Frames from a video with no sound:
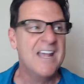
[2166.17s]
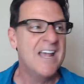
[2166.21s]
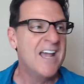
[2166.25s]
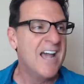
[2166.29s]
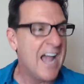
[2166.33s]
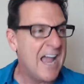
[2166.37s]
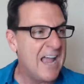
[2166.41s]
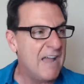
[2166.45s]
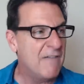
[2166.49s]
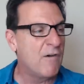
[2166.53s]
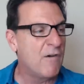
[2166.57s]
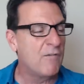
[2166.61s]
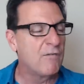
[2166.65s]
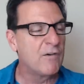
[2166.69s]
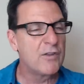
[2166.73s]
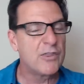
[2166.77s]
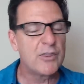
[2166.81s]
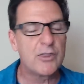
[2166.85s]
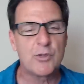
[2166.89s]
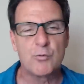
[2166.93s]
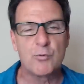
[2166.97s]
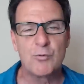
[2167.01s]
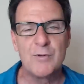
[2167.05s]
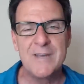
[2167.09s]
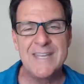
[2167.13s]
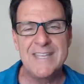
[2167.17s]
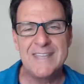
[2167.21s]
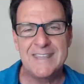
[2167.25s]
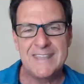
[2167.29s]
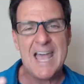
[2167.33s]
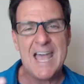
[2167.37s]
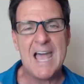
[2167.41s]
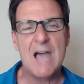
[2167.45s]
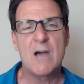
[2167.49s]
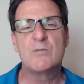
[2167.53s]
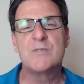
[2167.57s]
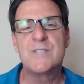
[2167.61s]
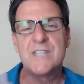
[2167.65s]
I have over
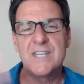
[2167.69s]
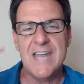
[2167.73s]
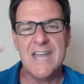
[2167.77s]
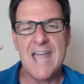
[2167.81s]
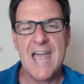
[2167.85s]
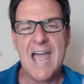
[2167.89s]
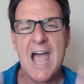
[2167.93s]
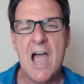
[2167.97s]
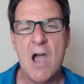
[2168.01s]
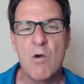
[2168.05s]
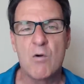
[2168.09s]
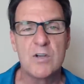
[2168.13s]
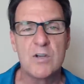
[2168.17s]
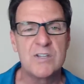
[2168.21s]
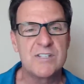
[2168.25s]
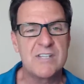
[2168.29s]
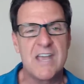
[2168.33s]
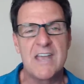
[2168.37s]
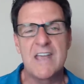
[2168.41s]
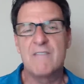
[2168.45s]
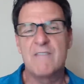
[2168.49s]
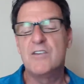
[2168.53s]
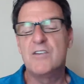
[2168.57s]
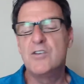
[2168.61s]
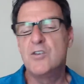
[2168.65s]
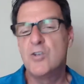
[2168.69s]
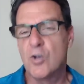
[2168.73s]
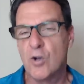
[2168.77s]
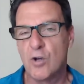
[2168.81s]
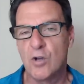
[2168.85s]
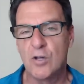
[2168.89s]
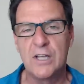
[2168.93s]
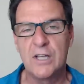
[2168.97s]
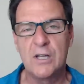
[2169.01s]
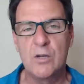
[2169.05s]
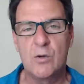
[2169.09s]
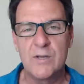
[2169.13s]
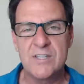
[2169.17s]
3,000 hours. I have a neuro
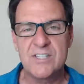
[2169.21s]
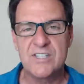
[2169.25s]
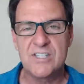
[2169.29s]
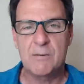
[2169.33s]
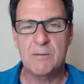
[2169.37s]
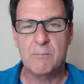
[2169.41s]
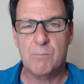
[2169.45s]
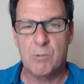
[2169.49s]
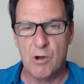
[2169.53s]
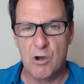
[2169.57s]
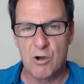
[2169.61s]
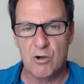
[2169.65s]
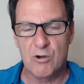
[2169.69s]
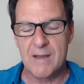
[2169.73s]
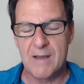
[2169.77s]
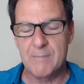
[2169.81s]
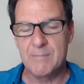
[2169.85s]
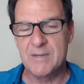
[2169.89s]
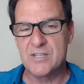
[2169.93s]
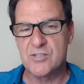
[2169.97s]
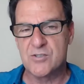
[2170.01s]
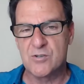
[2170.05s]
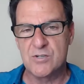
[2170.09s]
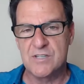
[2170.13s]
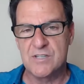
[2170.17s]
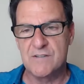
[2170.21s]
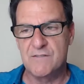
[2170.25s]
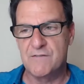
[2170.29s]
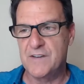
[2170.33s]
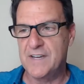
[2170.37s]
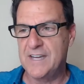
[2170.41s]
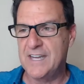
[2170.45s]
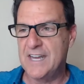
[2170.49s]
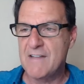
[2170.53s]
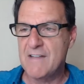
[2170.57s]
linguistic programming certificate.